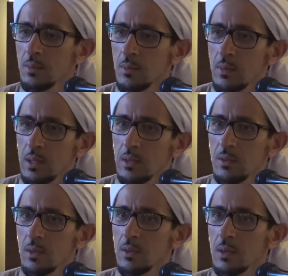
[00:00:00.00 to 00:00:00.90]

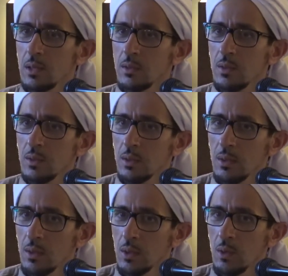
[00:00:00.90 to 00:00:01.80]
These
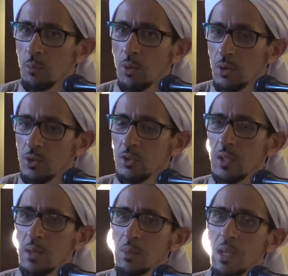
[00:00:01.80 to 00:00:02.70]
boards
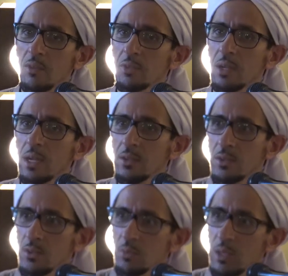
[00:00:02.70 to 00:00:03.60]
coming after
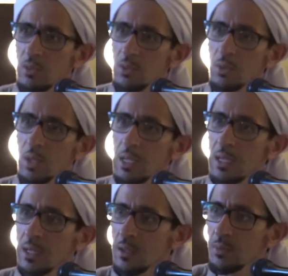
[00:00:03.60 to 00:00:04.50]
others based on
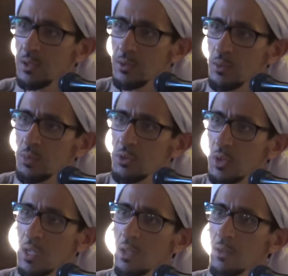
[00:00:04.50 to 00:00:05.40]
khiyana, based on
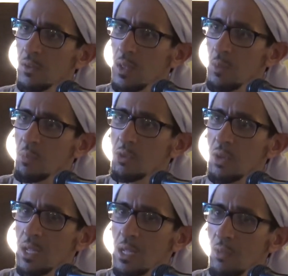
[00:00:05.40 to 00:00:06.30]
betrayals,
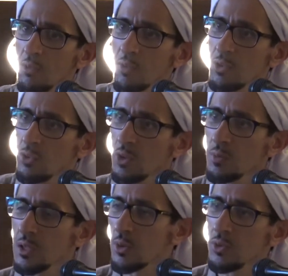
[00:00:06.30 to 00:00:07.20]
betraying the first
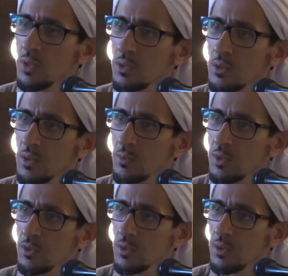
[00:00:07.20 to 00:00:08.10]
committee who started that
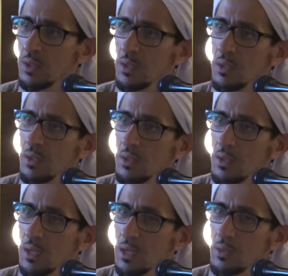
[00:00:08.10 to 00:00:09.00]
masjid,
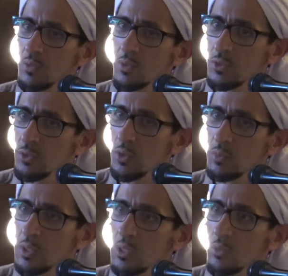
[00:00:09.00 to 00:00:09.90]
The first
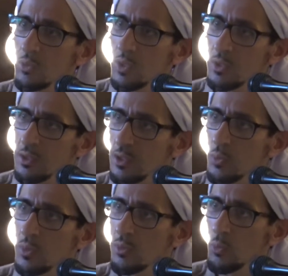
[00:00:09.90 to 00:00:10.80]
committee who started it
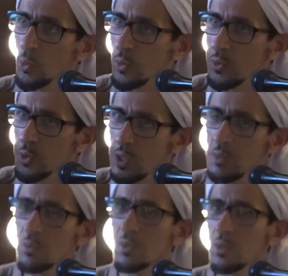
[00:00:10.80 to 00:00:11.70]
with
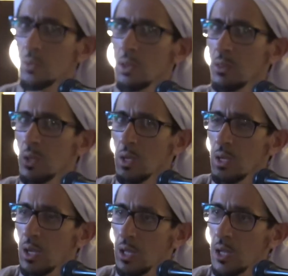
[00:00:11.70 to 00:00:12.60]
dreams and with
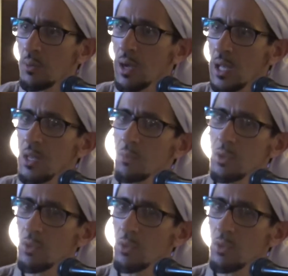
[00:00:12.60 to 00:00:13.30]
Allahu A'lam, it's